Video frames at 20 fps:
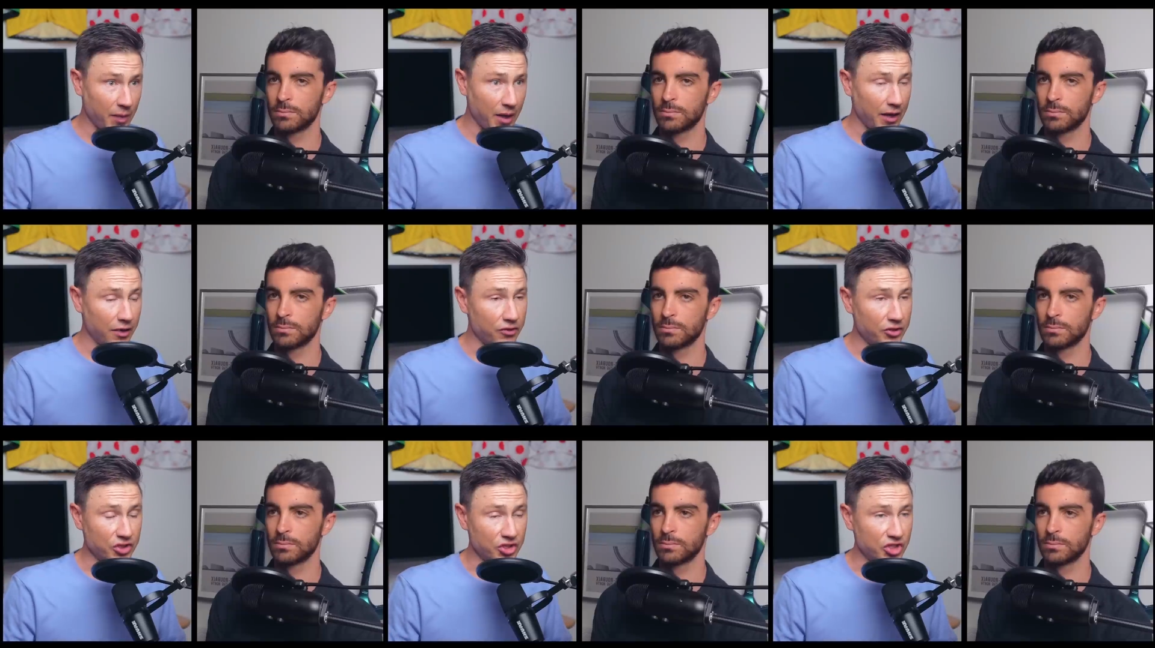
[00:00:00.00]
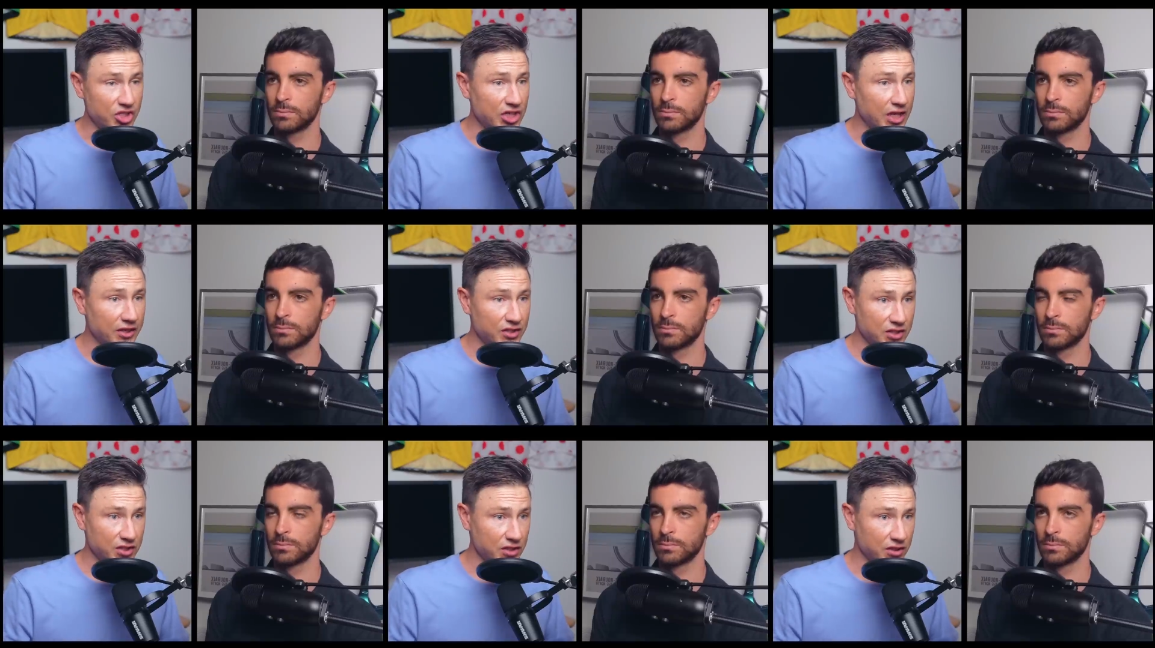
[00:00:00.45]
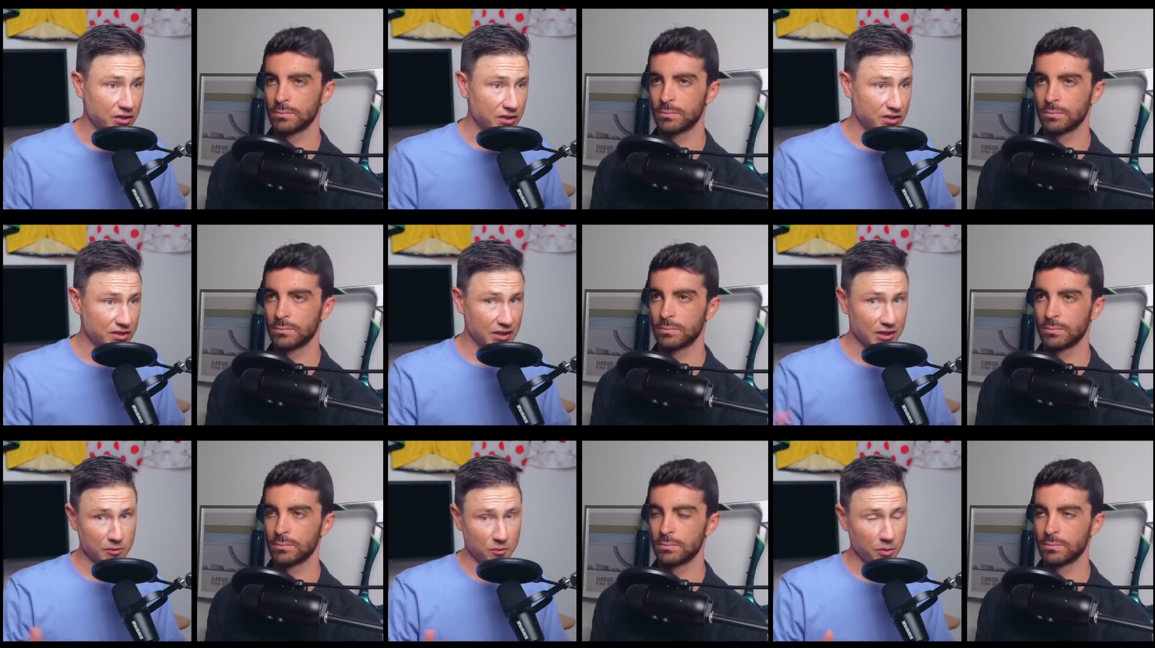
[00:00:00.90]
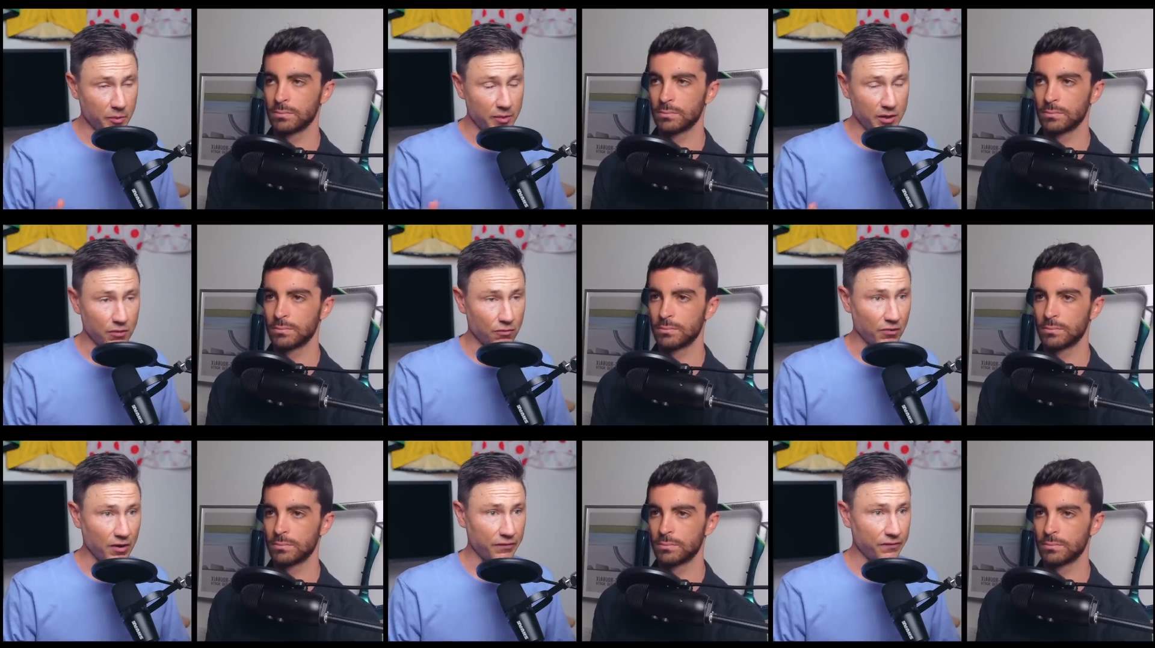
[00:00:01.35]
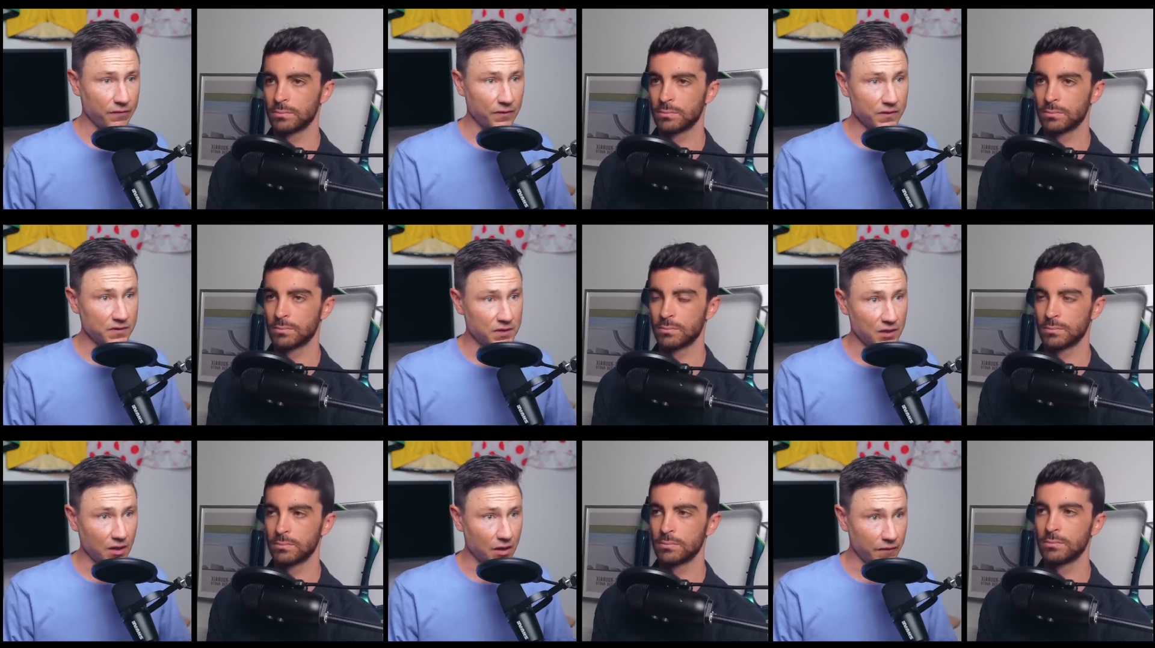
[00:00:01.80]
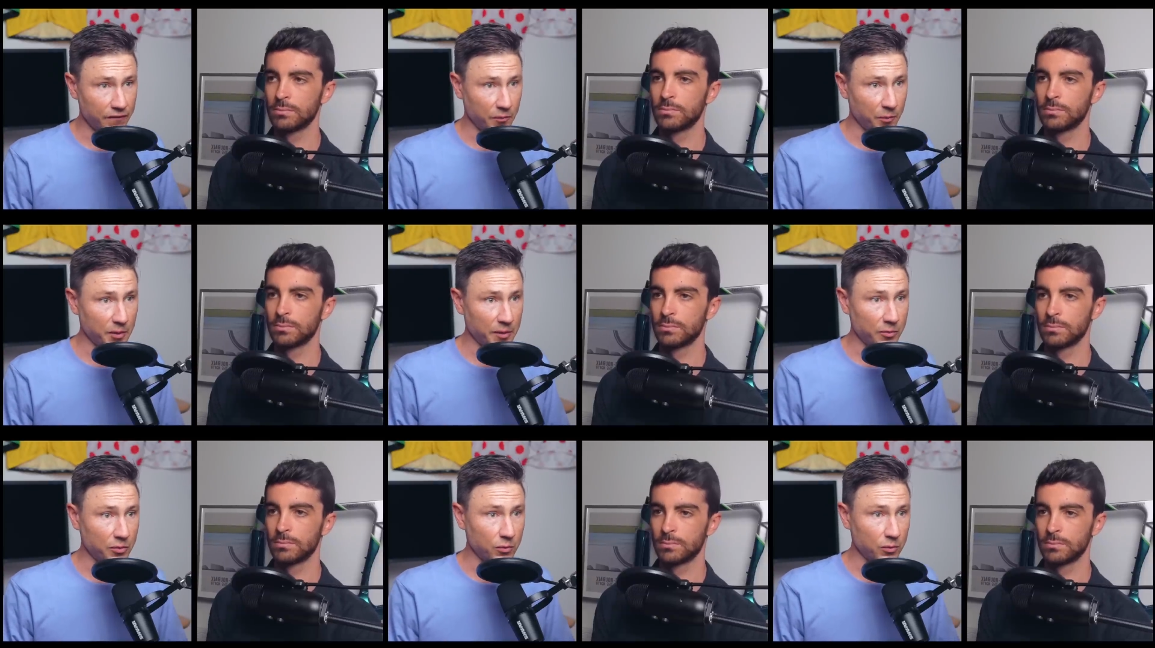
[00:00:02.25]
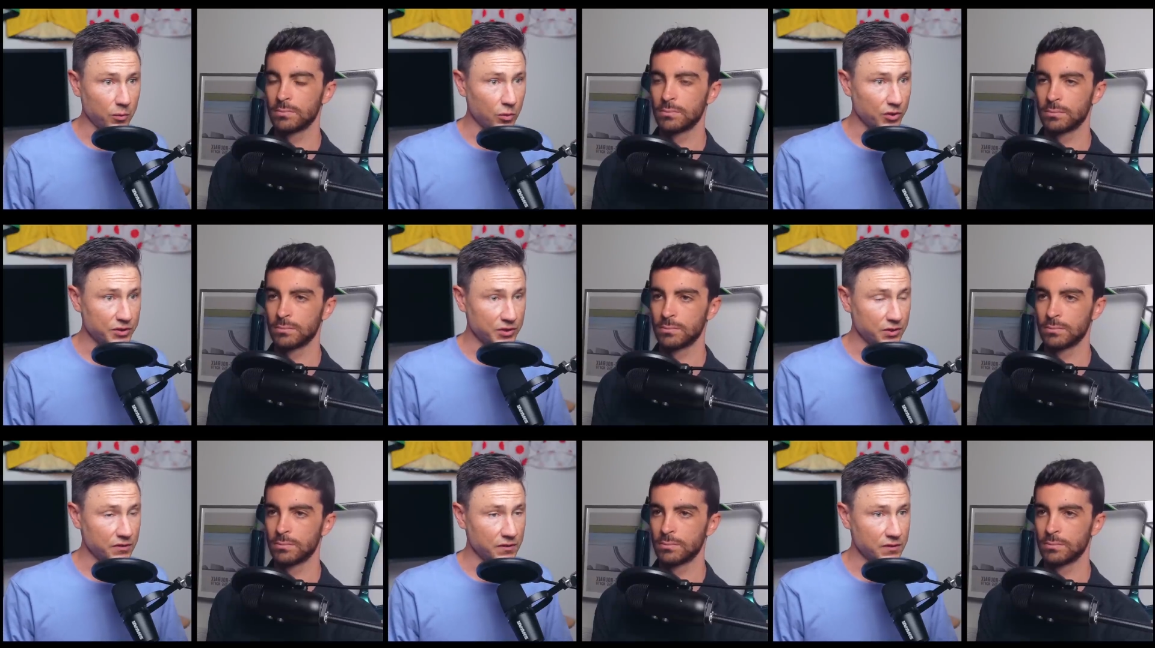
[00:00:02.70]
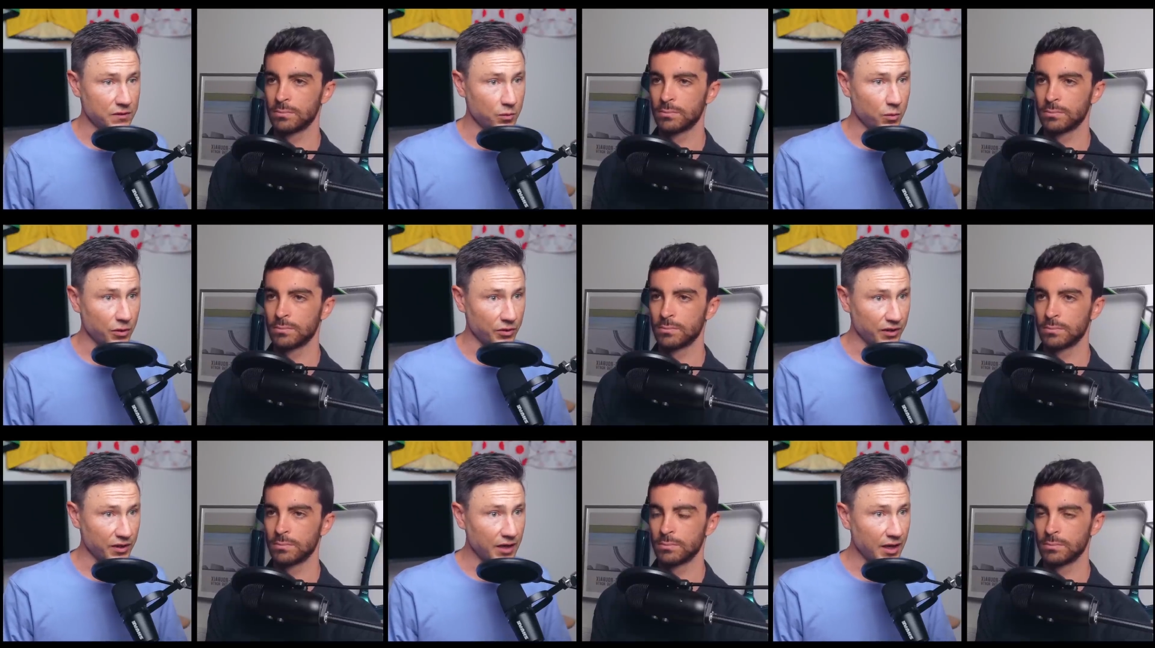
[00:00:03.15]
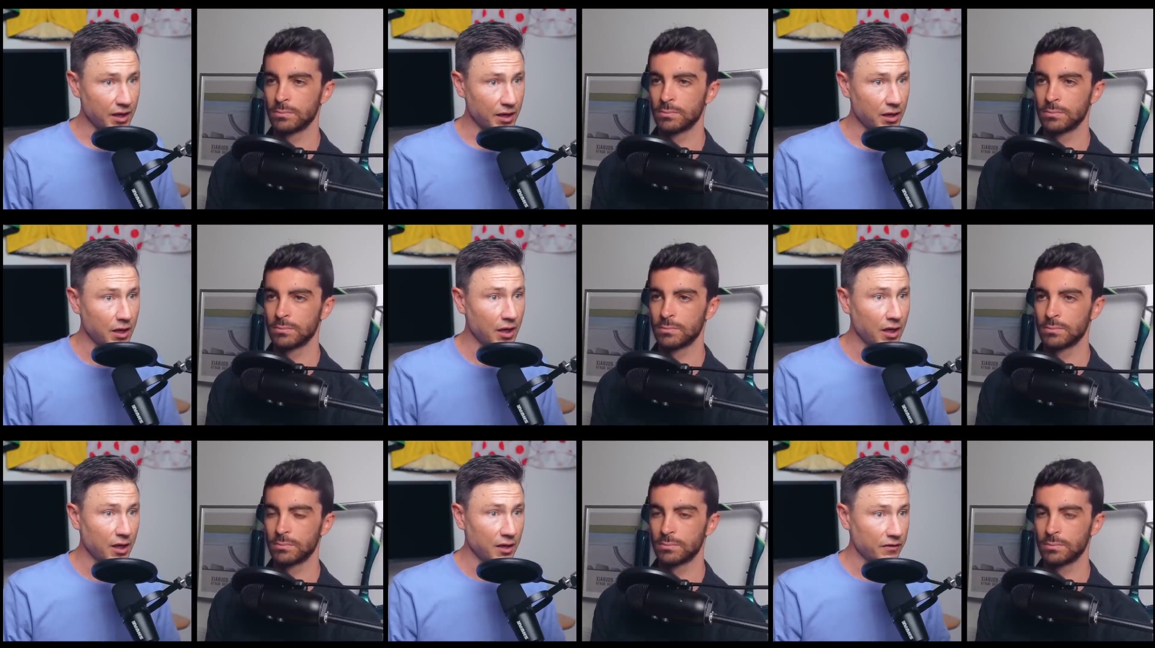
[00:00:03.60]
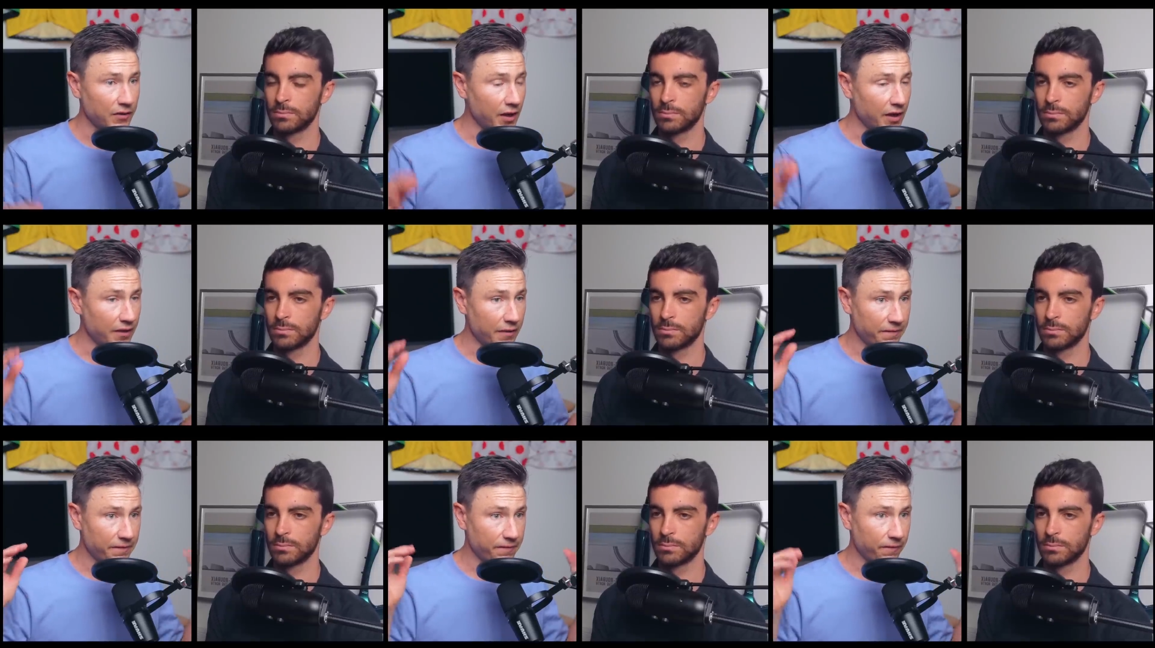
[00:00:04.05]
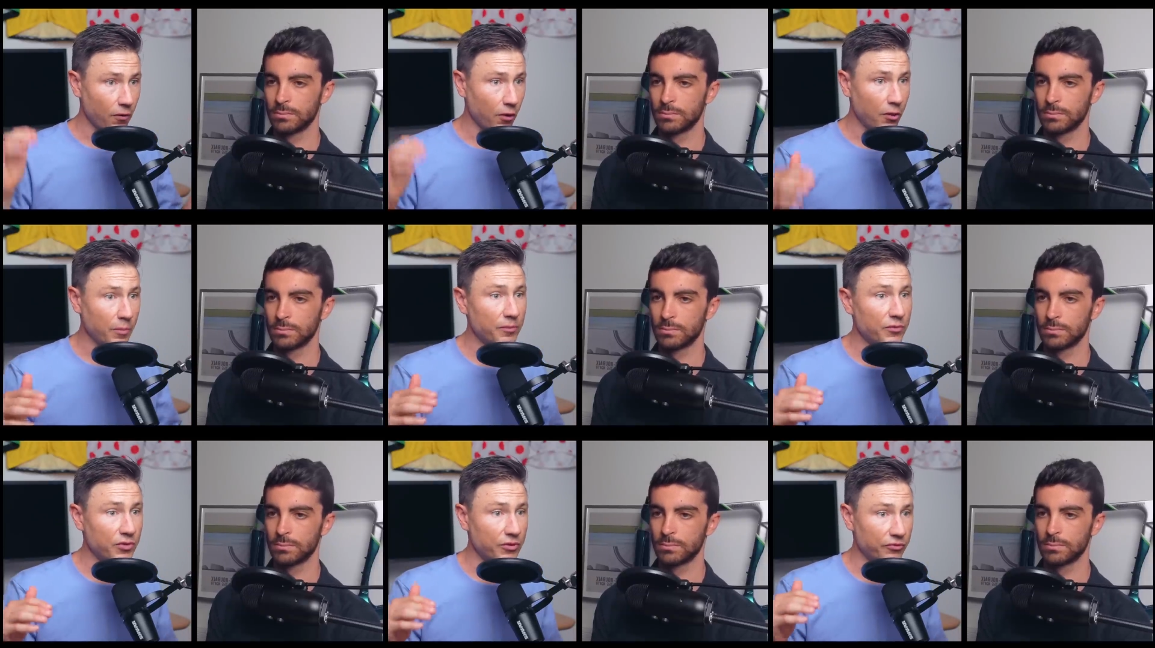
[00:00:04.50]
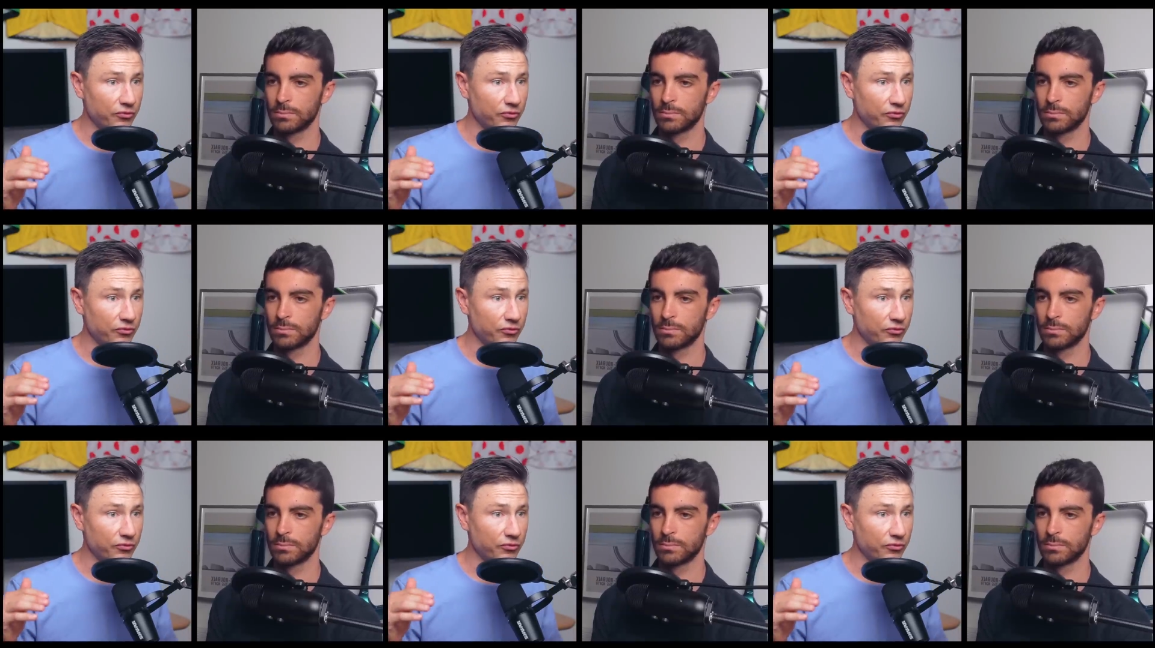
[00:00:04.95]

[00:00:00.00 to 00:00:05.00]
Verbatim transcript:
Speaker 1: out of the Jetsons. That's probably a reference, and half the people watching this won't get. They are from the